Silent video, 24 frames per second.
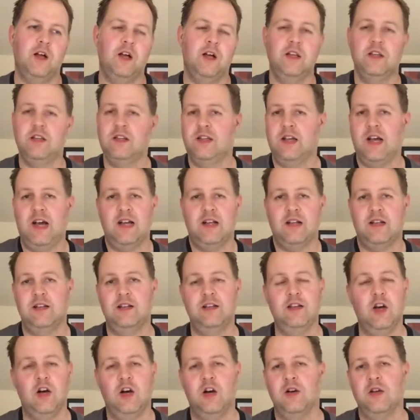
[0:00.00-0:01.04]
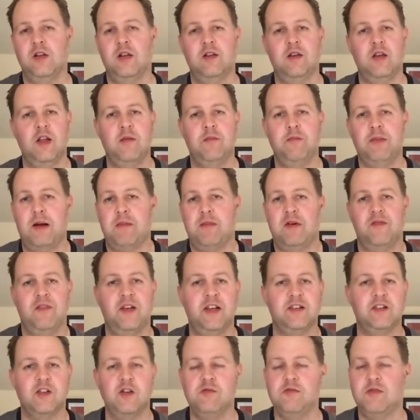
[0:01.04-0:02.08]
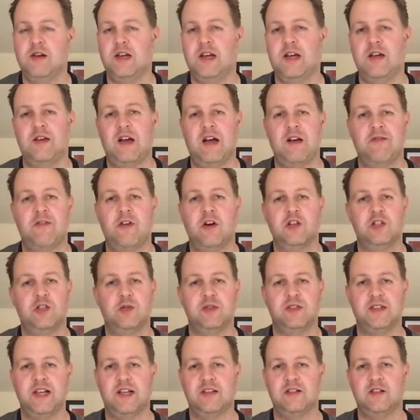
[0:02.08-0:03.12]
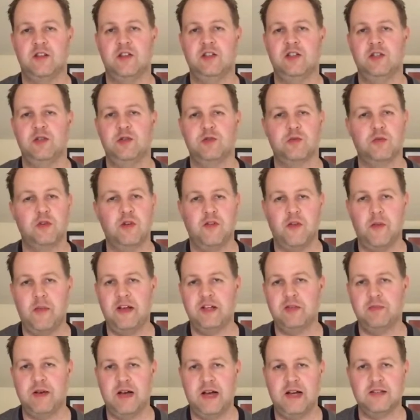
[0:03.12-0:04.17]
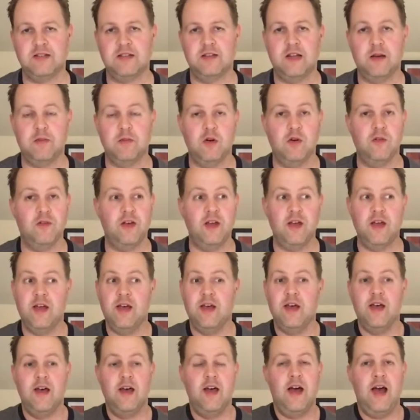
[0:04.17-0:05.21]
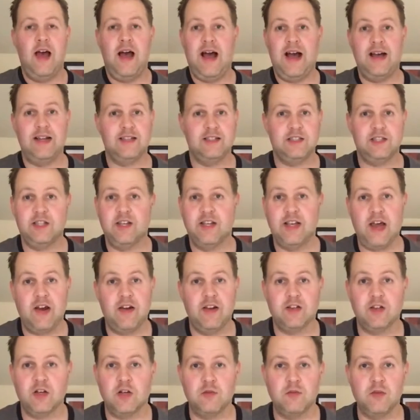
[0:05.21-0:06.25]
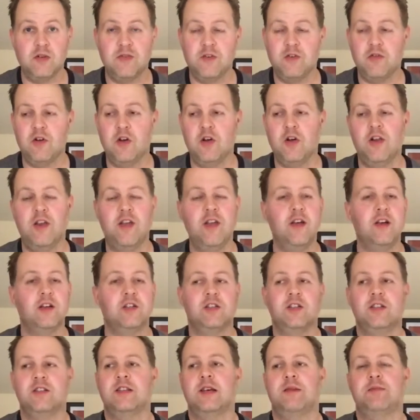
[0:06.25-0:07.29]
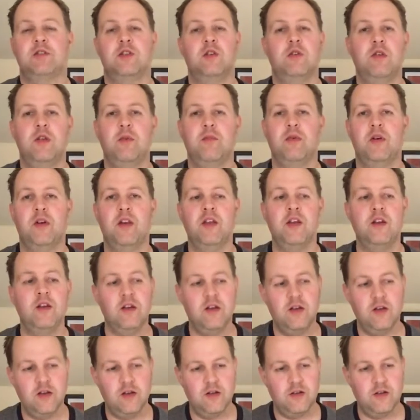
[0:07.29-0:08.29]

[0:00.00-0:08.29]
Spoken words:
And I, you know, in Batman v Superman, I thought she was excellent. She was one of the best parts in that movie. And she carries on with the role here. She's absolutely brilliant.